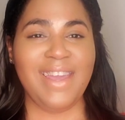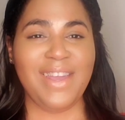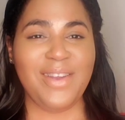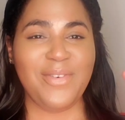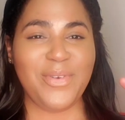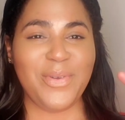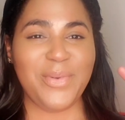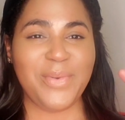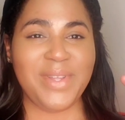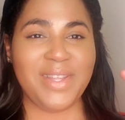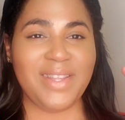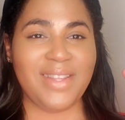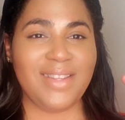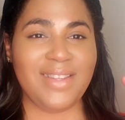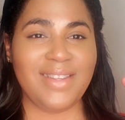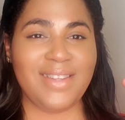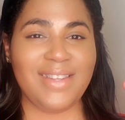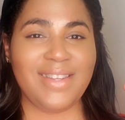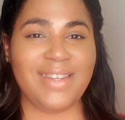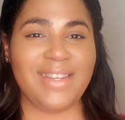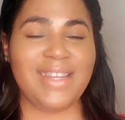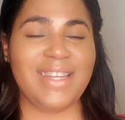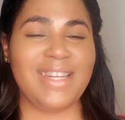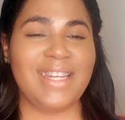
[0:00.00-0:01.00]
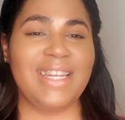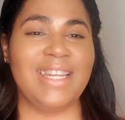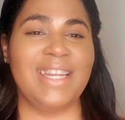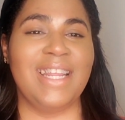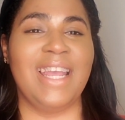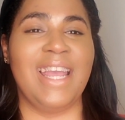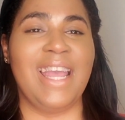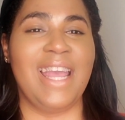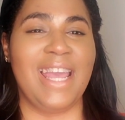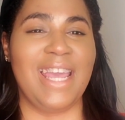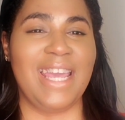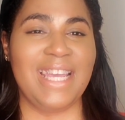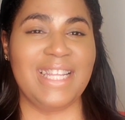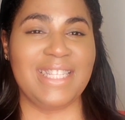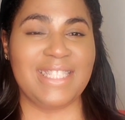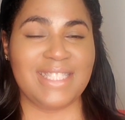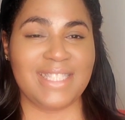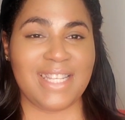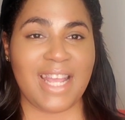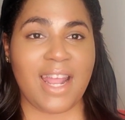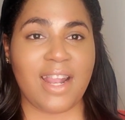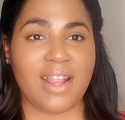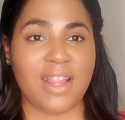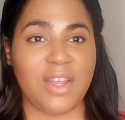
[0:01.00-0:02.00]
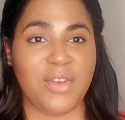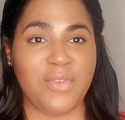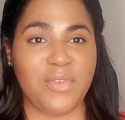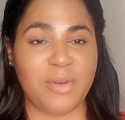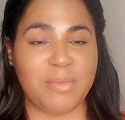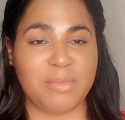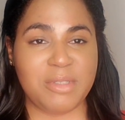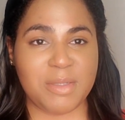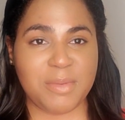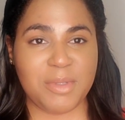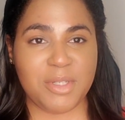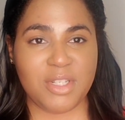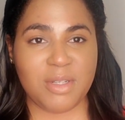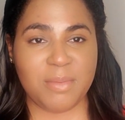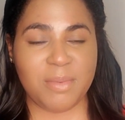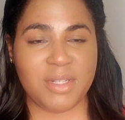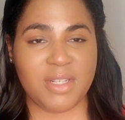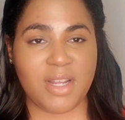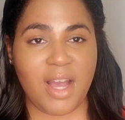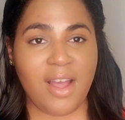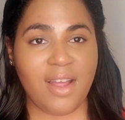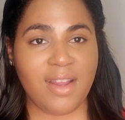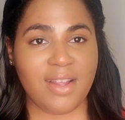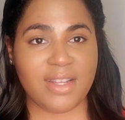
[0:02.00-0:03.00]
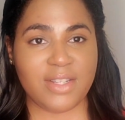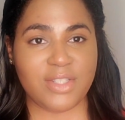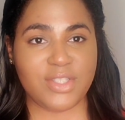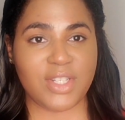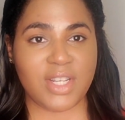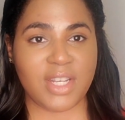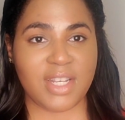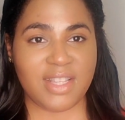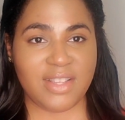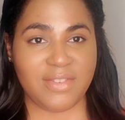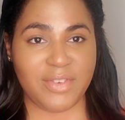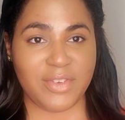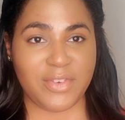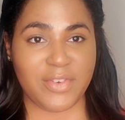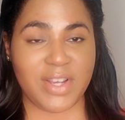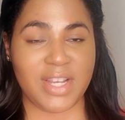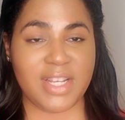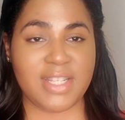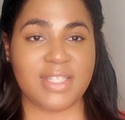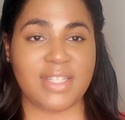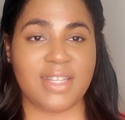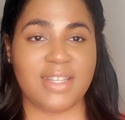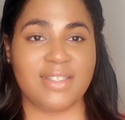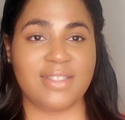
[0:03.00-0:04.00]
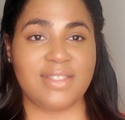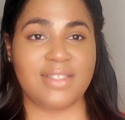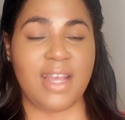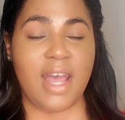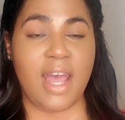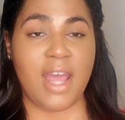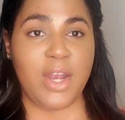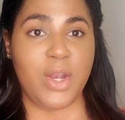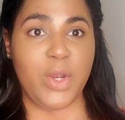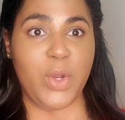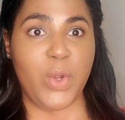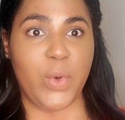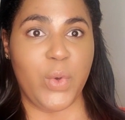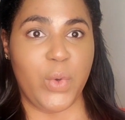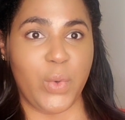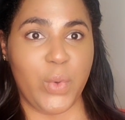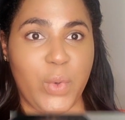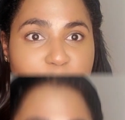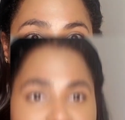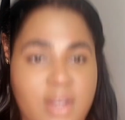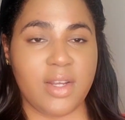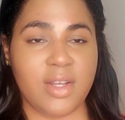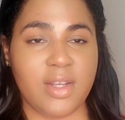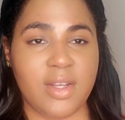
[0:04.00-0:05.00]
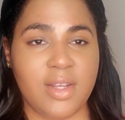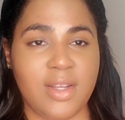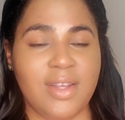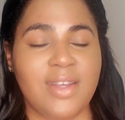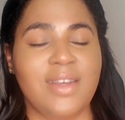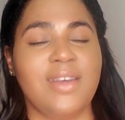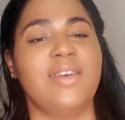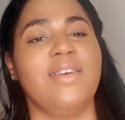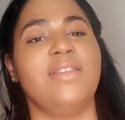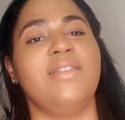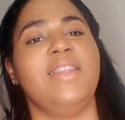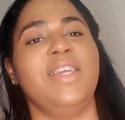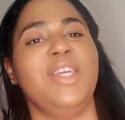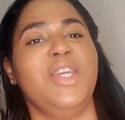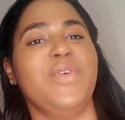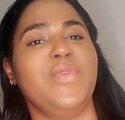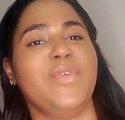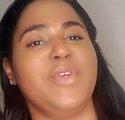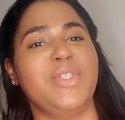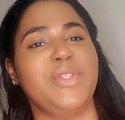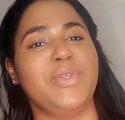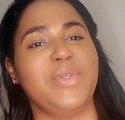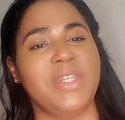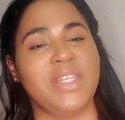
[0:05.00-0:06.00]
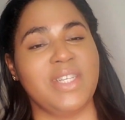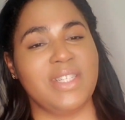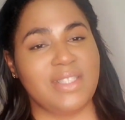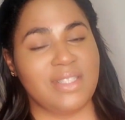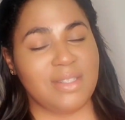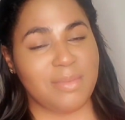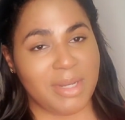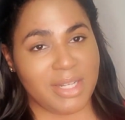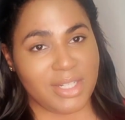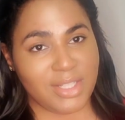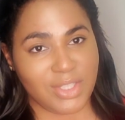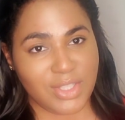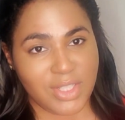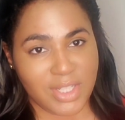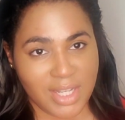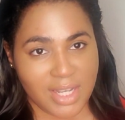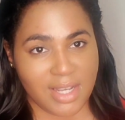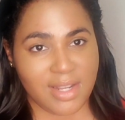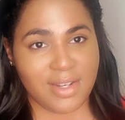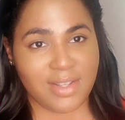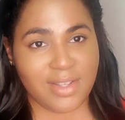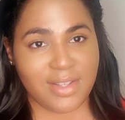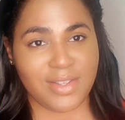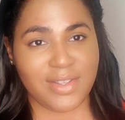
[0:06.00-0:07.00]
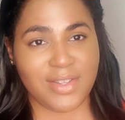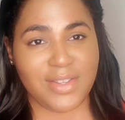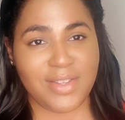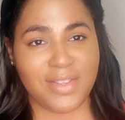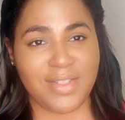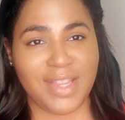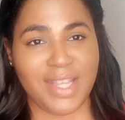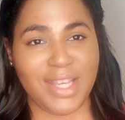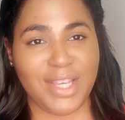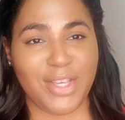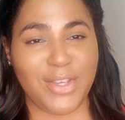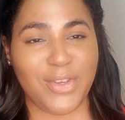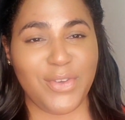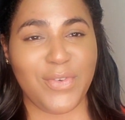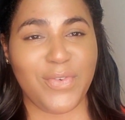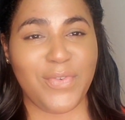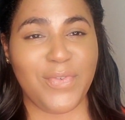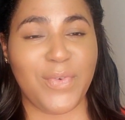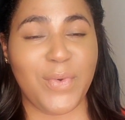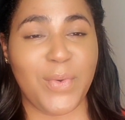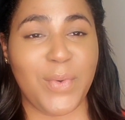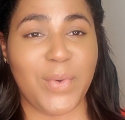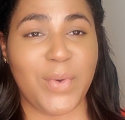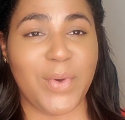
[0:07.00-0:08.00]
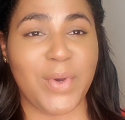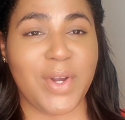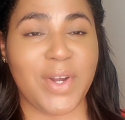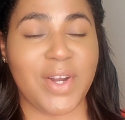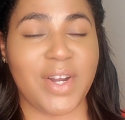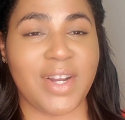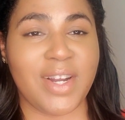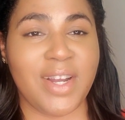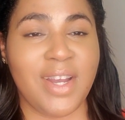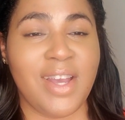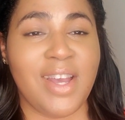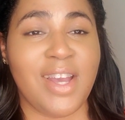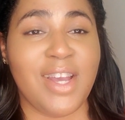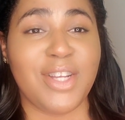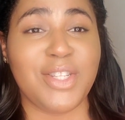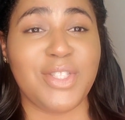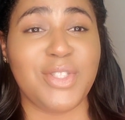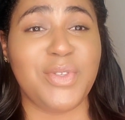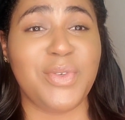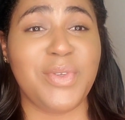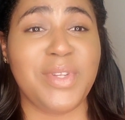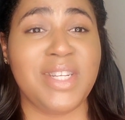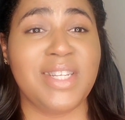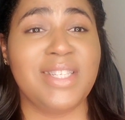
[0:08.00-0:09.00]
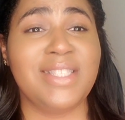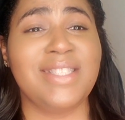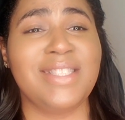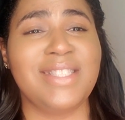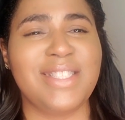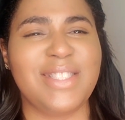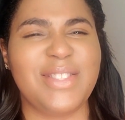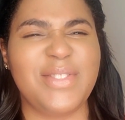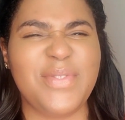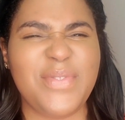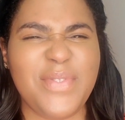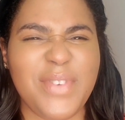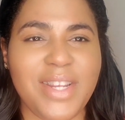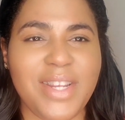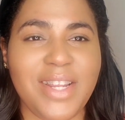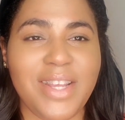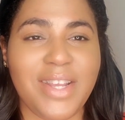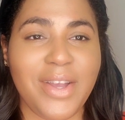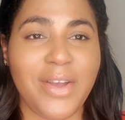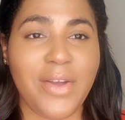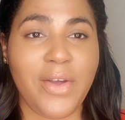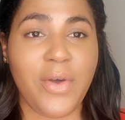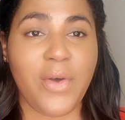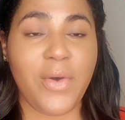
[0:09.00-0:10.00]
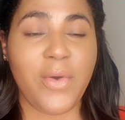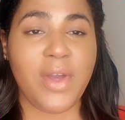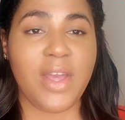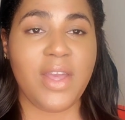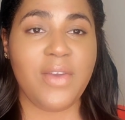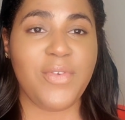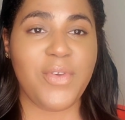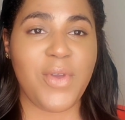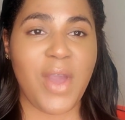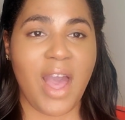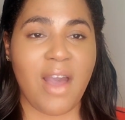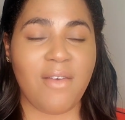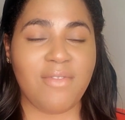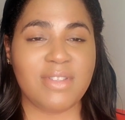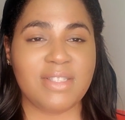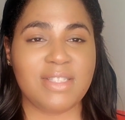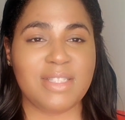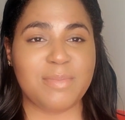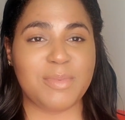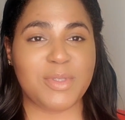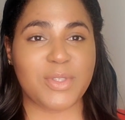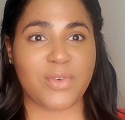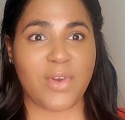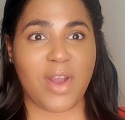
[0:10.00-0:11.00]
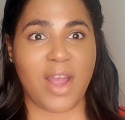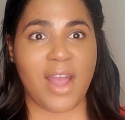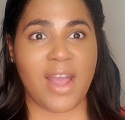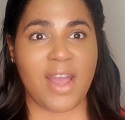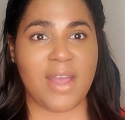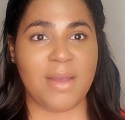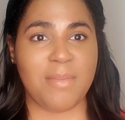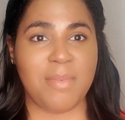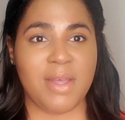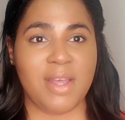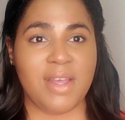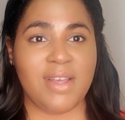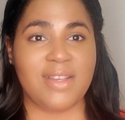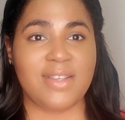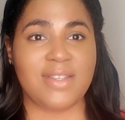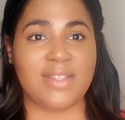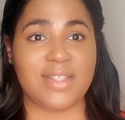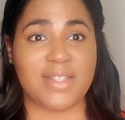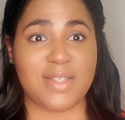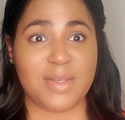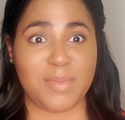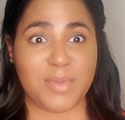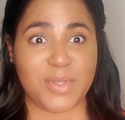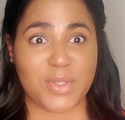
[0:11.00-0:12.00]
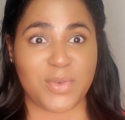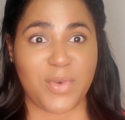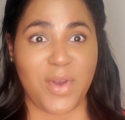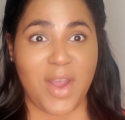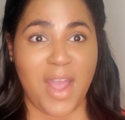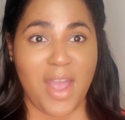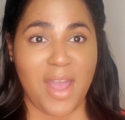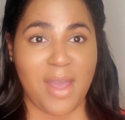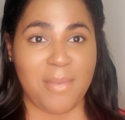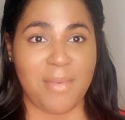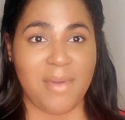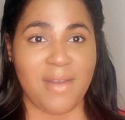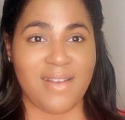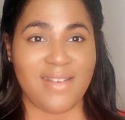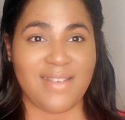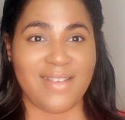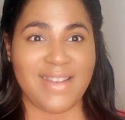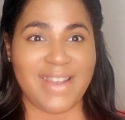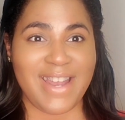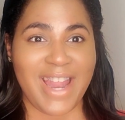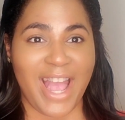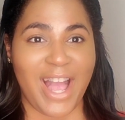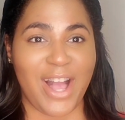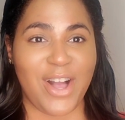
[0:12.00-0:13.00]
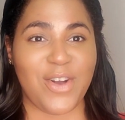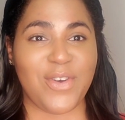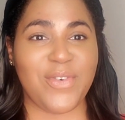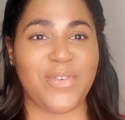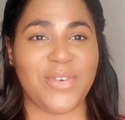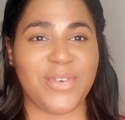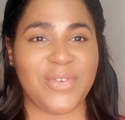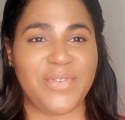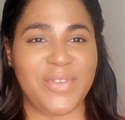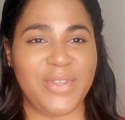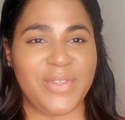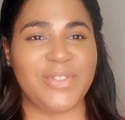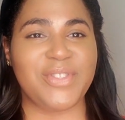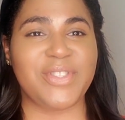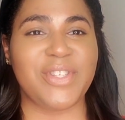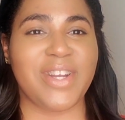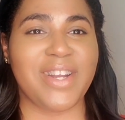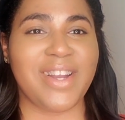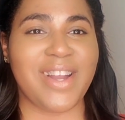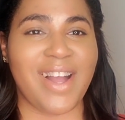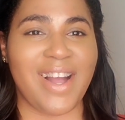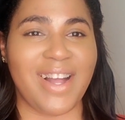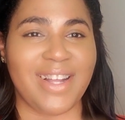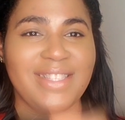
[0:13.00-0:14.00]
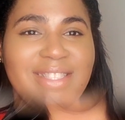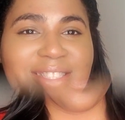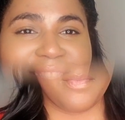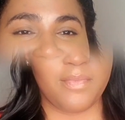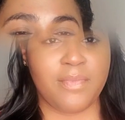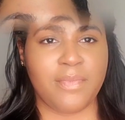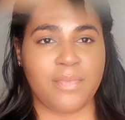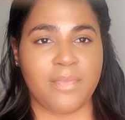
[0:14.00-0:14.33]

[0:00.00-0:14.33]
everyone, it's Natalie from www.angelicloveandgrace.org. Thank you for tuning into my channel. Thank you for tuning into this video. If you haven't subscribed, subscribe now for future content.